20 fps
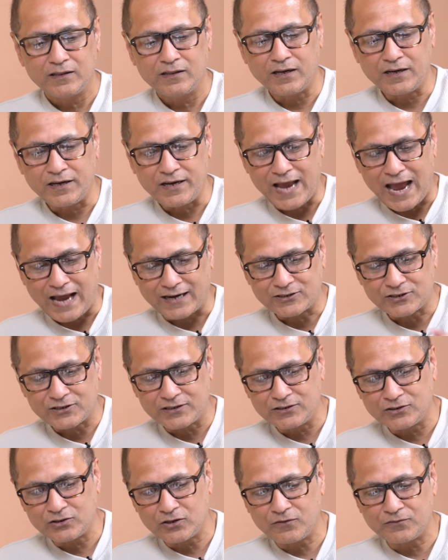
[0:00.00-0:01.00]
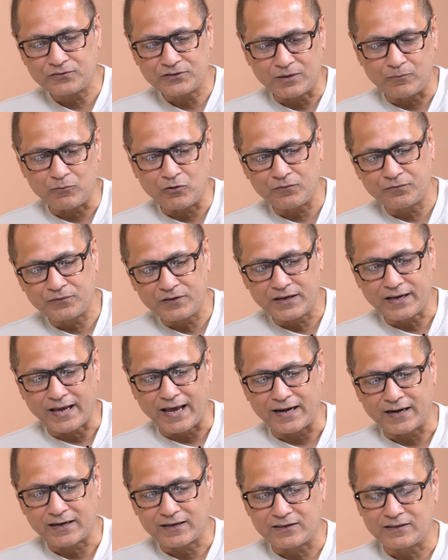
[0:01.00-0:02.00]
the reactions of some of the
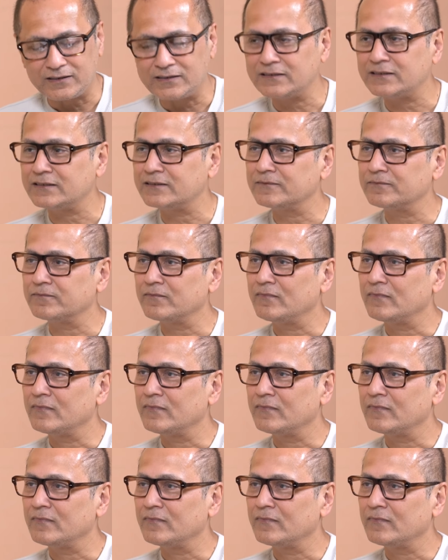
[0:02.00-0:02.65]
characters.